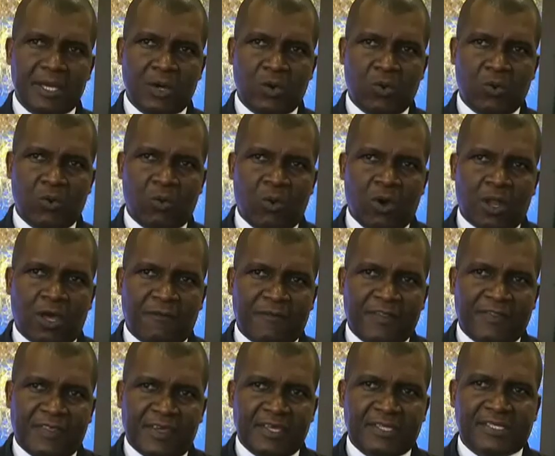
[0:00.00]
One of
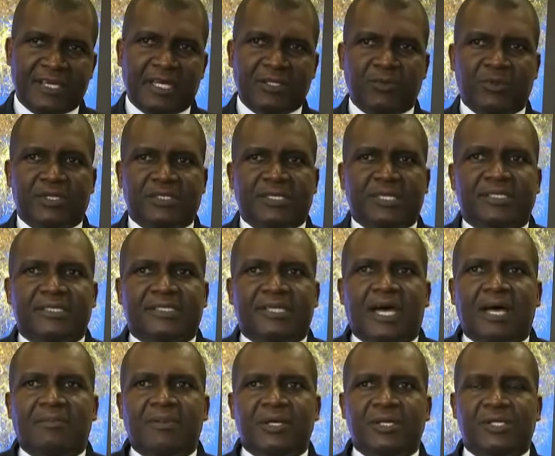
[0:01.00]
the things that was
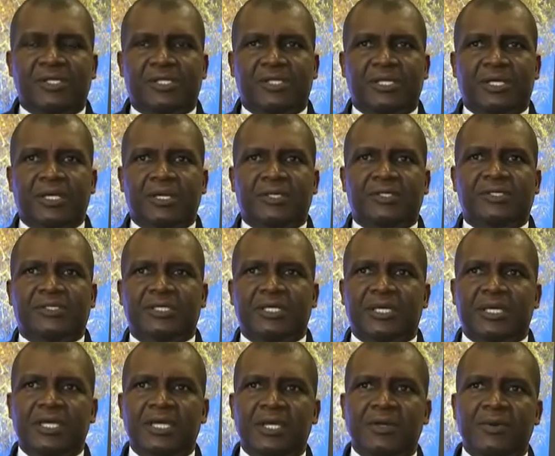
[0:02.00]
established is
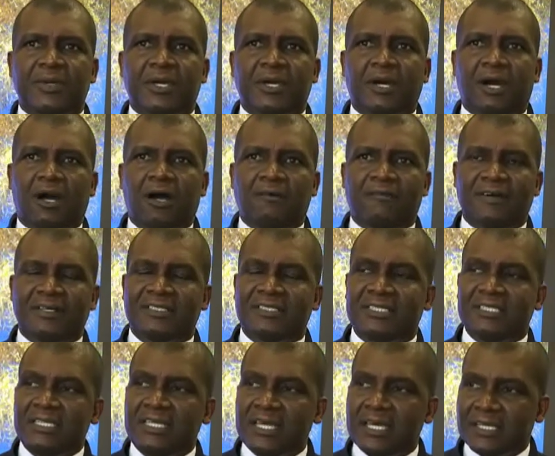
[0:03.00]
the area of a
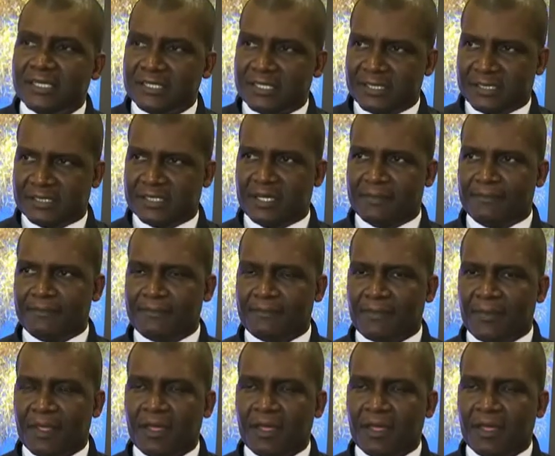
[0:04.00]
tier system.